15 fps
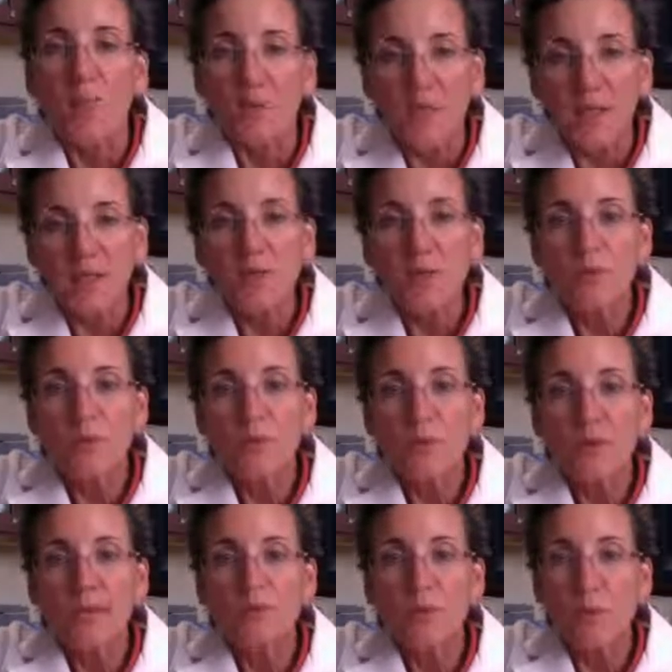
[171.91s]
Platelet-rich
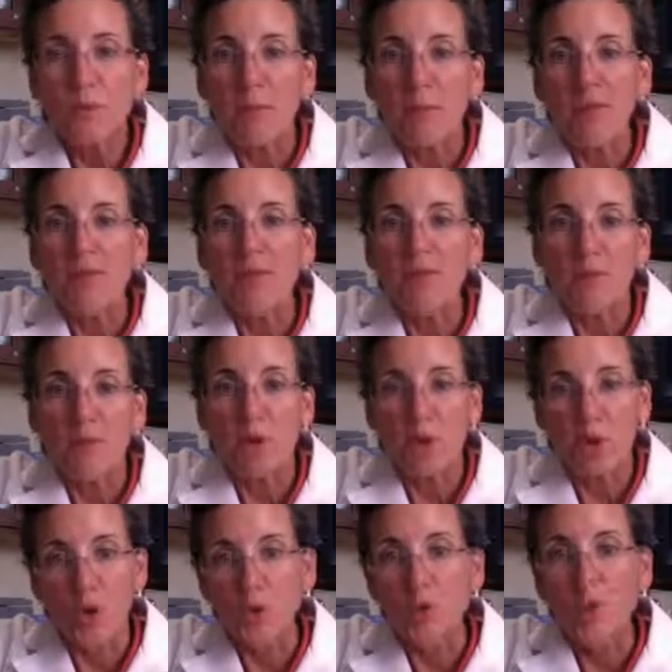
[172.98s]
plasma made from
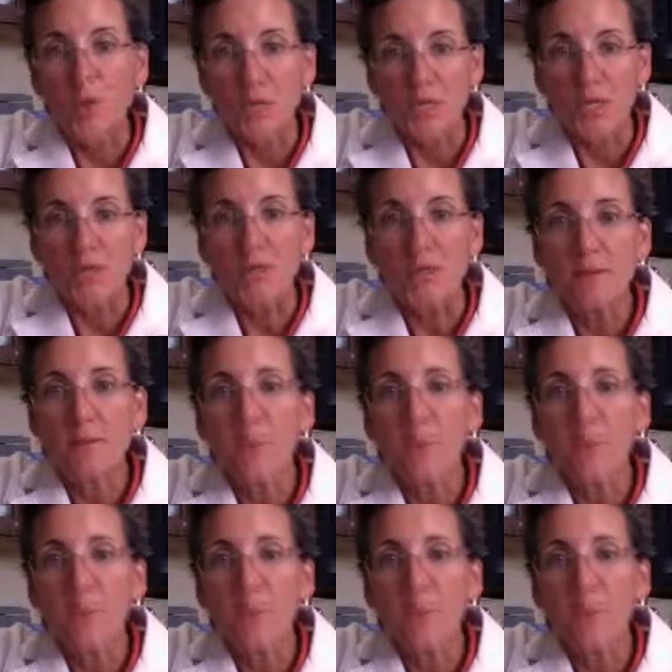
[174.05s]
your own blood.